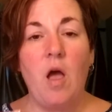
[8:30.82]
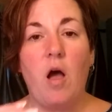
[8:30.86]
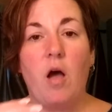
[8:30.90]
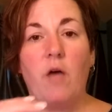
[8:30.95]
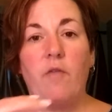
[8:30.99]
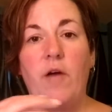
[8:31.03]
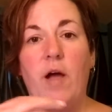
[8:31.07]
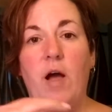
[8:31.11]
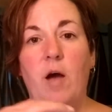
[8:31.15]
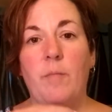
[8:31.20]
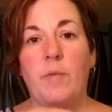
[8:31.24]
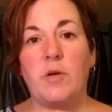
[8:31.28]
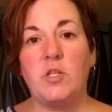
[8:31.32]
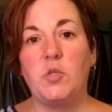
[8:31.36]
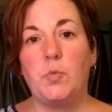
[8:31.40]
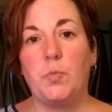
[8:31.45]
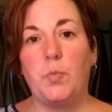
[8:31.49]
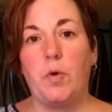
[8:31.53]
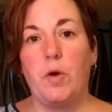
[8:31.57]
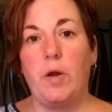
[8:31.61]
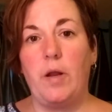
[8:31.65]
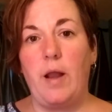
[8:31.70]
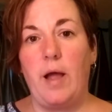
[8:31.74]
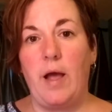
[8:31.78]
of how much
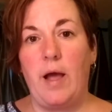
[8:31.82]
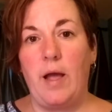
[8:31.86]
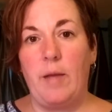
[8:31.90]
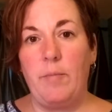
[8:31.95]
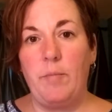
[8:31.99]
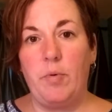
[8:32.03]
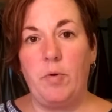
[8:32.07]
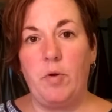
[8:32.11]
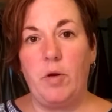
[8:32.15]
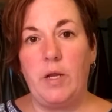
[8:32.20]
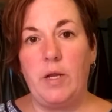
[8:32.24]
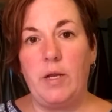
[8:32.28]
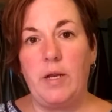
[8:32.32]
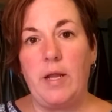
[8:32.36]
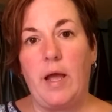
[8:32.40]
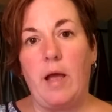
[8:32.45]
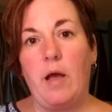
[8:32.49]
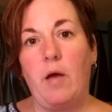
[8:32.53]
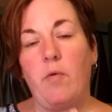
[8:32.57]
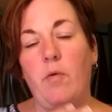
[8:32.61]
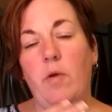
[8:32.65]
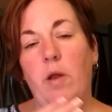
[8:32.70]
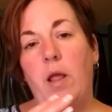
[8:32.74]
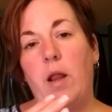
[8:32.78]
print I'm putting
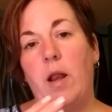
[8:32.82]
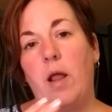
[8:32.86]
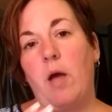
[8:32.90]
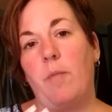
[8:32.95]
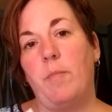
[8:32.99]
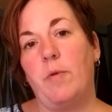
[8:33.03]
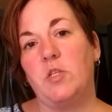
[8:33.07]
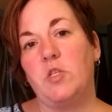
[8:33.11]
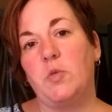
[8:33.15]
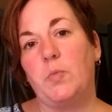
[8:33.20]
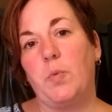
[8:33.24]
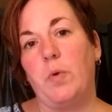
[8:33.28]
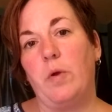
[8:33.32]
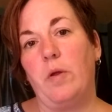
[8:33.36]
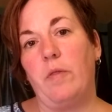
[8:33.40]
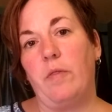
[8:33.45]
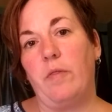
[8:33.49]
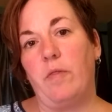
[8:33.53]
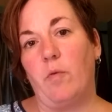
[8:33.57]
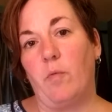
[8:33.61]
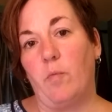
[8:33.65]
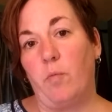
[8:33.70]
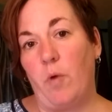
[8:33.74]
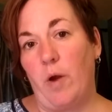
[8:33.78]
down and how much
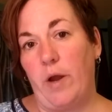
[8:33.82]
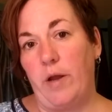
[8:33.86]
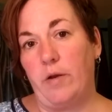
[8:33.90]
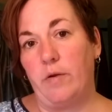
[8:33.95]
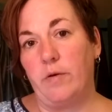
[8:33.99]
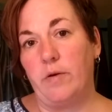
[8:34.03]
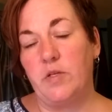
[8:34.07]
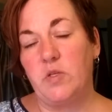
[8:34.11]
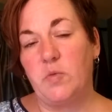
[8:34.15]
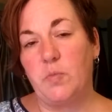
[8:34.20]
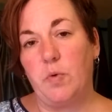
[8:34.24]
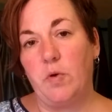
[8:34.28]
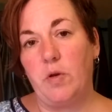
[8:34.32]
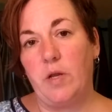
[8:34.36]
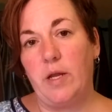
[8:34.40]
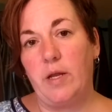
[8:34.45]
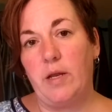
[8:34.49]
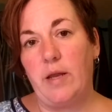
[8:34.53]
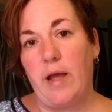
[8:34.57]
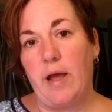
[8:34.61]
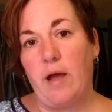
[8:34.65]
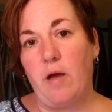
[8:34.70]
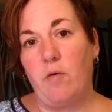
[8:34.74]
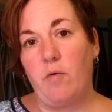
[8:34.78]
print the writer is
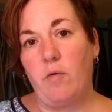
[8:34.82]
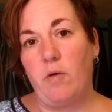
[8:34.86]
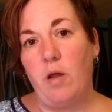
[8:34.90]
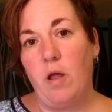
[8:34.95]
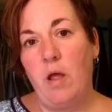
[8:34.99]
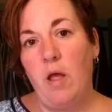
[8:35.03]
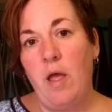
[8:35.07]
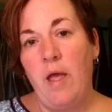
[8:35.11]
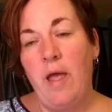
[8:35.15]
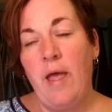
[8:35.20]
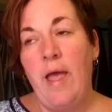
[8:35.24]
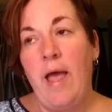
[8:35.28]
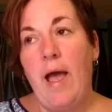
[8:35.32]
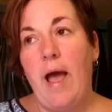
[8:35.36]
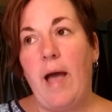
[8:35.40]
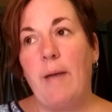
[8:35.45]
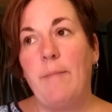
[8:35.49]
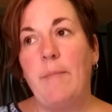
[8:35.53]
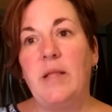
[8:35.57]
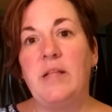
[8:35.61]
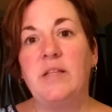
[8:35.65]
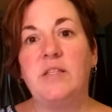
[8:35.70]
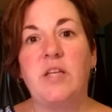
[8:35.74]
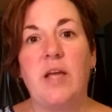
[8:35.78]
putting down.
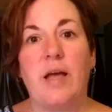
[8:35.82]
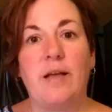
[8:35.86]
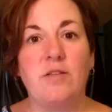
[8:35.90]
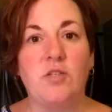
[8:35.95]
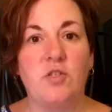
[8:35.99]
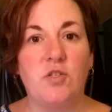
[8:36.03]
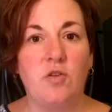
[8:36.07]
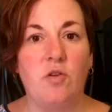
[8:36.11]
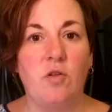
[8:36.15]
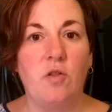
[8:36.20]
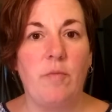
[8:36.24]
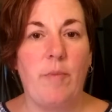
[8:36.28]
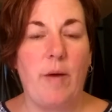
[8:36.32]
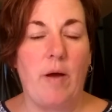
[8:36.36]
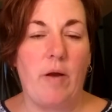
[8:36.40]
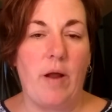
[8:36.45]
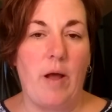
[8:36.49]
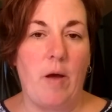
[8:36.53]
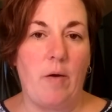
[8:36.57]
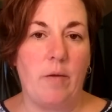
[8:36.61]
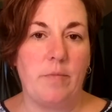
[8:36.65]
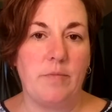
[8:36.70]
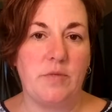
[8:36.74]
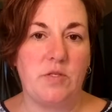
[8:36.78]
I'm intentional about
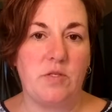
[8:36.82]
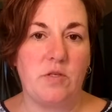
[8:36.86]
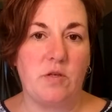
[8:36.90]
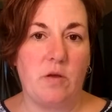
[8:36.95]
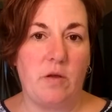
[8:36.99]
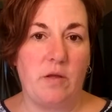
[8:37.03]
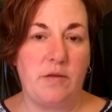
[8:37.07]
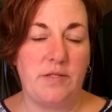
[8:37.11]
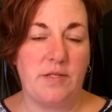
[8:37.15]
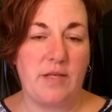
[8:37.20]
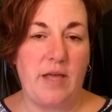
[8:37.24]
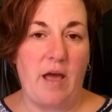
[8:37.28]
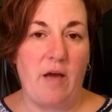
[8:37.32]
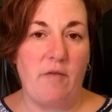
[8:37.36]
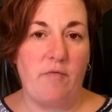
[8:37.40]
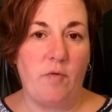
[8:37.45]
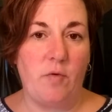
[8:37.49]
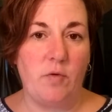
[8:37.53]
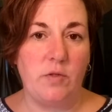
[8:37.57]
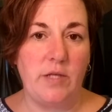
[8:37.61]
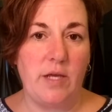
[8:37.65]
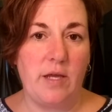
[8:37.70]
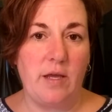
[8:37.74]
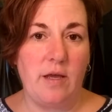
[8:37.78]
how I'm
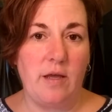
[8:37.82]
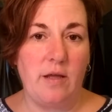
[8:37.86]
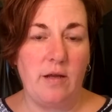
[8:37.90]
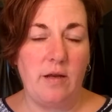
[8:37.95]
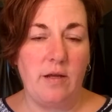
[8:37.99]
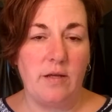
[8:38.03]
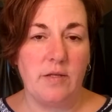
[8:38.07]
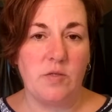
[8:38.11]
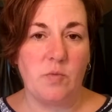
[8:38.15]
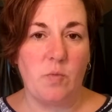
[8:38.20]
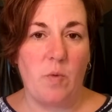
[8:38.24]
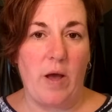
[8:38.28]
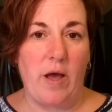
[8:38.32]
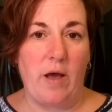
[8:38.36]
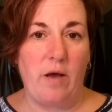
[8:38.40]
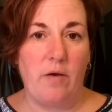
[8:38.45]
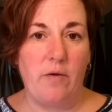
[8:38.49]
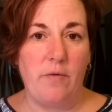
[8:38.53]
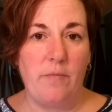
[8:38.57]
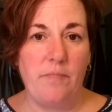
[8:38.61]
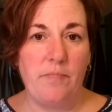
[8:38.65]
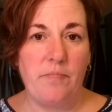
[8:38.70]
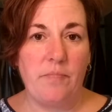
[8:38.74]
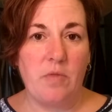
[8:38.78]
scaffolding it as
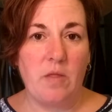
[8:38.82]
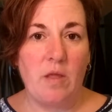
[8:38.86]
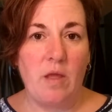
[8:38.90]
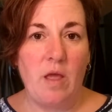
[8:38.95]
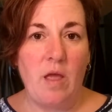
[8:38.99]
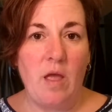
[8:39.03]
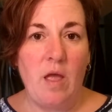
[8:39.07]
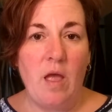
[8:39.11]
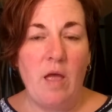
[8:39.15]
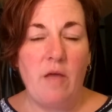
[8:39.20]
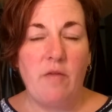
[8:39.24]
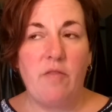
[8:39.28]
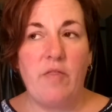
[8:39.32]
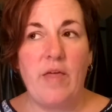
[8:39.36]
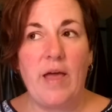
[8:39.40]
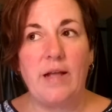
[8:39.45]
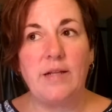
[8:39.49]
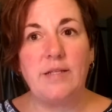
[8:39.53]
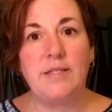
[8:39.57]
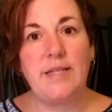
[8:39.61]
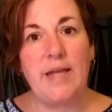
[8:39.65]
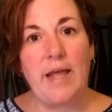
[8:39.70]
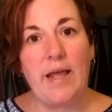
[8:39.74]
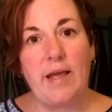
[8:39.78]
well.
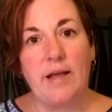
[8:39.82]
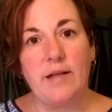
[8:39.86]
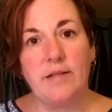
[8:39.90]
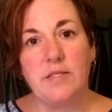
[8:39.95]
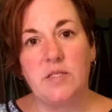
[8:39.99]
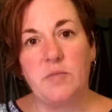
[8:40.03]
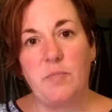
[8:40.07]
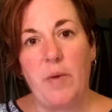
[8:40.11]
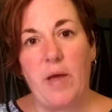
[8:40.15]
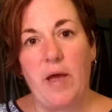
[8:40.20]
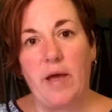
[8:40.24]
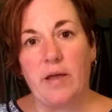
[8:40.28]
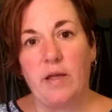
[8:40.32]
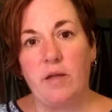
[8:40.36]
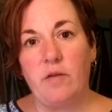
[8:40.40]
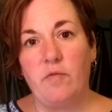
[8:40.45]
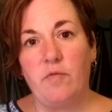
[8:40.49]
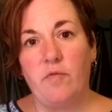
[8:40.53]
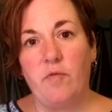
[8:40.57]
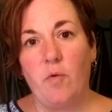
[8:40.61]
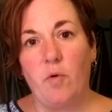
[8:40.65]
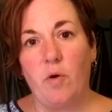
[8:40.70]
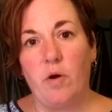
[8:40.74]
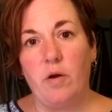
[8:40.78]
That dance back
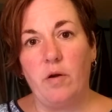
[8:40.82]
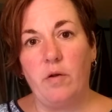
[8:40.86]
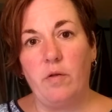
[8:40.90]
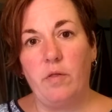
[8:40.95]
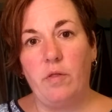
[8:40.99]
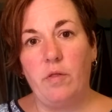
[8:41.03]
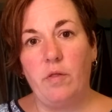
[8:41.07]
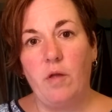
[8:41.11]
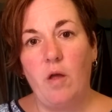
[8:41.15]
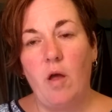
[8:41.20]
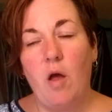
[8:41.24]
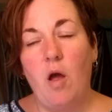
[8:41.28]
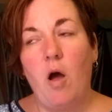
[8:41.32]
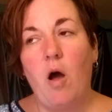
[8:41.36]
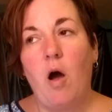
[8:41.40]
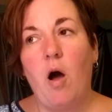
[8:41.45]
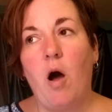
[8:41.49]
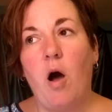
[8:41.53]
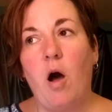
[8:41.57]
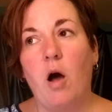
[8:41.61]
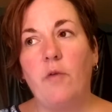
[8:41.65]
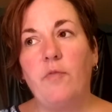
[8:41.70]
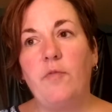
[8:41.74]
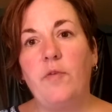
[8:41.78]
and forth
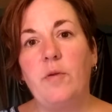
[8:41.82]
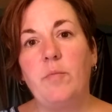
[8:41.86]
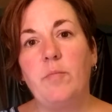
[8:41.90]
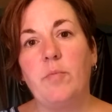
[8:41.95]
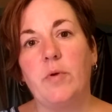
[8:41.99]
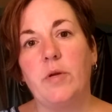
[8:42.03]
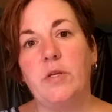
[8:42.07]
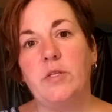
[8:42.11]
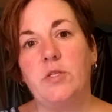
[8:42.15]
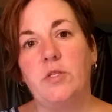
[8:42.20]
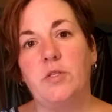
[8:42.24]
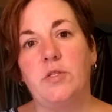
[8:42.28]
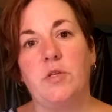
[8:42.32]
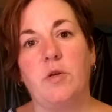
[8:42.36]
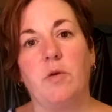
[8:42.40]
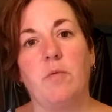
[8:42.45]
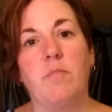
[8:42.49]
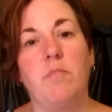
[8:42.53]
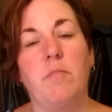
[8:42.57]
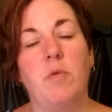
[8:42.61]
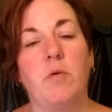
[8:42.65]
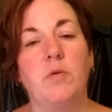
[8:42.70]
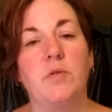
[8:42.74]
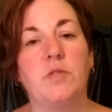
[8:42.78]
often bridges your
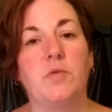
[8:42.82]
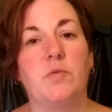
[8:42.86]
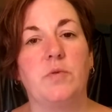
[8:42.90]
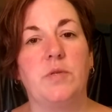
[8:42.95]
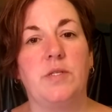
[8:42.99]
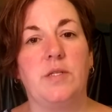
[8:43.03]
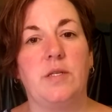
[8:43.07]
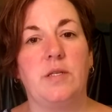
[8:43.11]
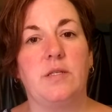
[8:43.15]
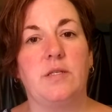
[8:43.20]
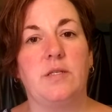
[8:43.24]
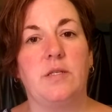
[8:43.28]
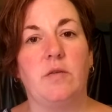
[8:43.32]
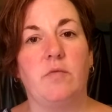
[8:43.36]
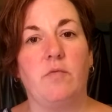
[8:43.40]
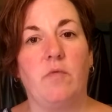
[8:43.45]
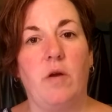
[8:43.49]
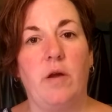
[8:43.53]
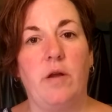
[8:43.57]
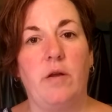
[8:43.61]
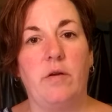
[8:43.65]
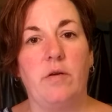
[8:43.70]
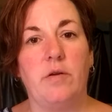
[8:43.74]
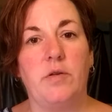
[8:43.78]
most resistant
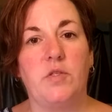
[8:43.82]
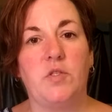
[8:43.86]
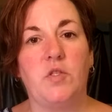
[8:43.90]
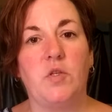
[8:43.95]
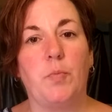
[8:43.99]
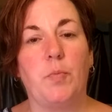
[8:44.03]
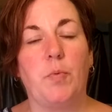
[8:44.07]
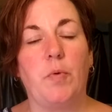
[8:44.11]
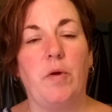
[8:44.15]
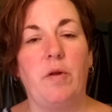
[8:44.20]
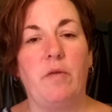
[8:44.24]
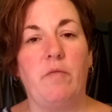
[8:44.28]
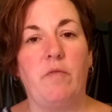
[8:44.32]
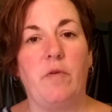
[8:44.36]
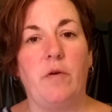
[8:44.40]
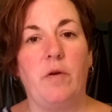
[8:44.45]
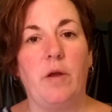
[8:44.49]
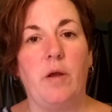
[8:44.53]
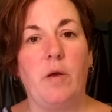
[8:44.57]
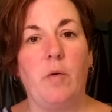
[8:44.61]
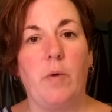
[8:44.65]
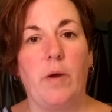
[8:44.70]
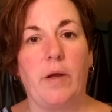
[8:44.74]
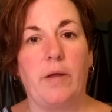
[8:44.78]
writers to print
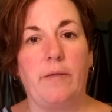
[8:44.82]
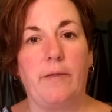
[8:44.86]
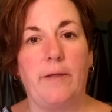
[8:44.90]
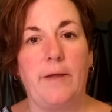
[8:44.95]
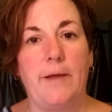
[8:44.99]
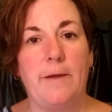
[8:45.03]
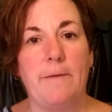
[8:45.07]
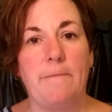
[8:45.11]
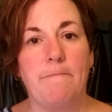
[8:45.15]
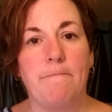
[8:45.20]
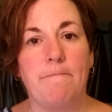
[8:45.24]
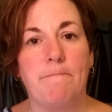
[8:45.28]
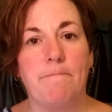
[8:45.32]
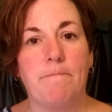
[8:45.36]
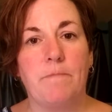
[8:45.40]
very quickly.